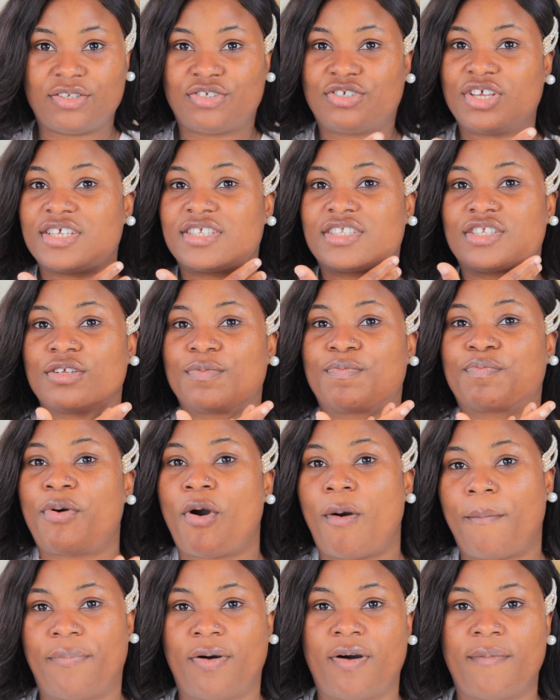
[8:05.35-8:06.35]
just to
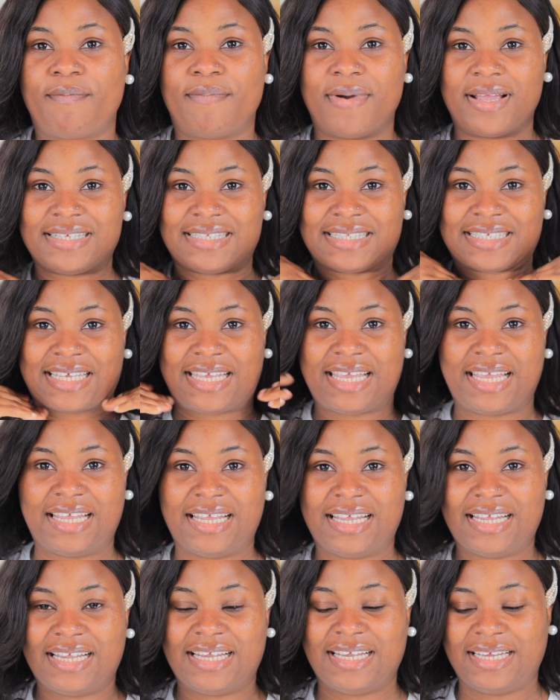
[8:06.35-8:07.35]
pop up my
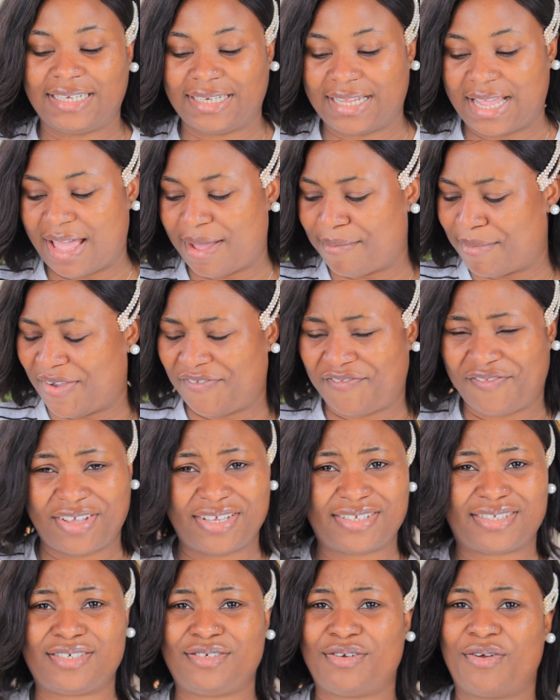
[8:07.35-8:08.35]
skin, how my
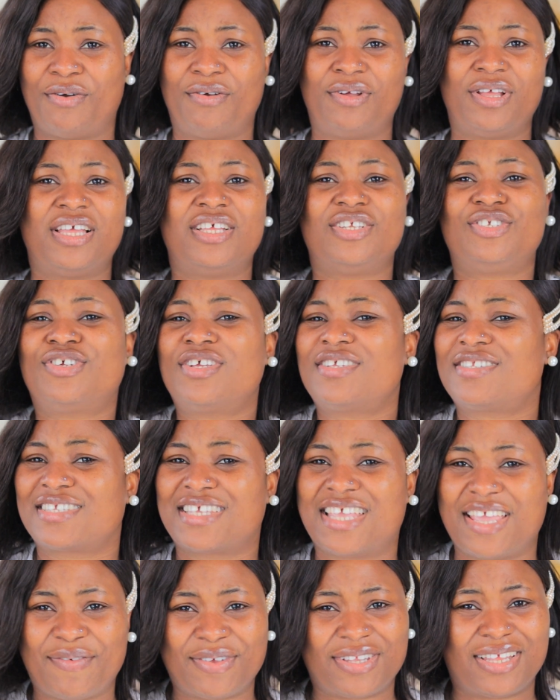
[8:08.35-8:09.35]
face, you know,
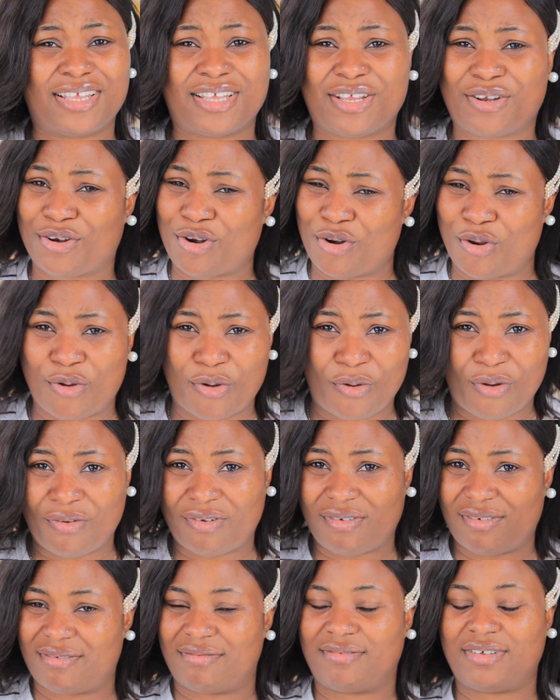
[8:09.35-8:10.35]
just give it a glow.